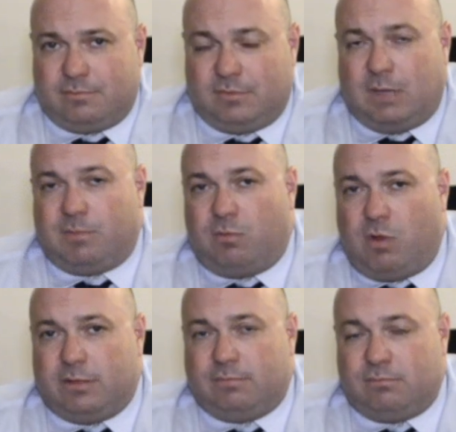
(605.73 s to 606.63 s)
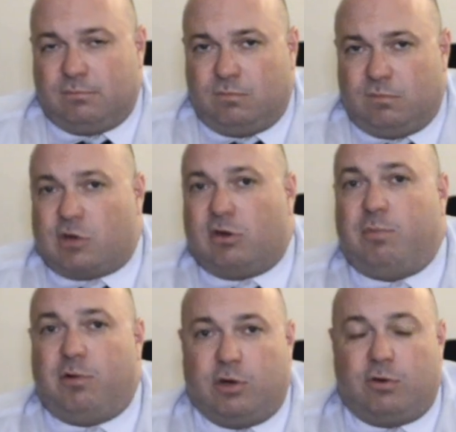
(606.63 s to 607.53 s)
Number one, I'm not going to
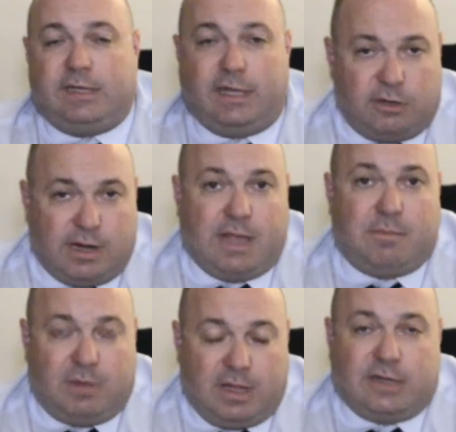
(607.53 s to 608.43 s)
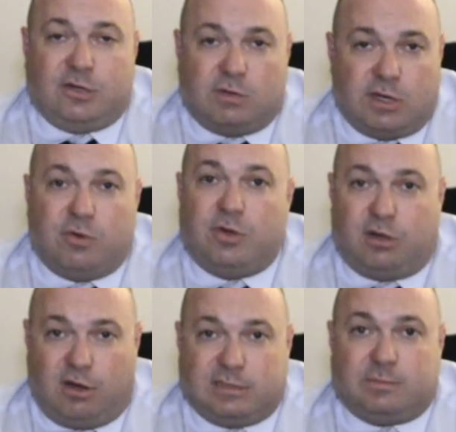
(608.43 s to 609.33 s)
put it on the internet, but I do want to know who
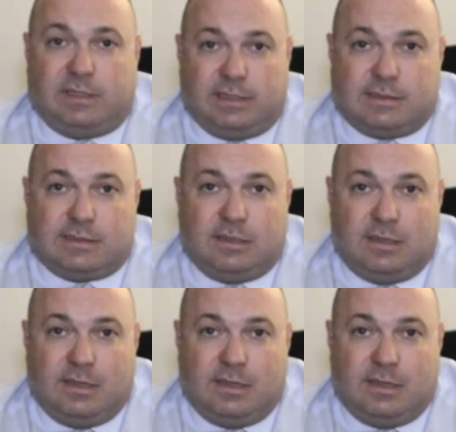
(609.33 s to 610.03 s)
your husband is.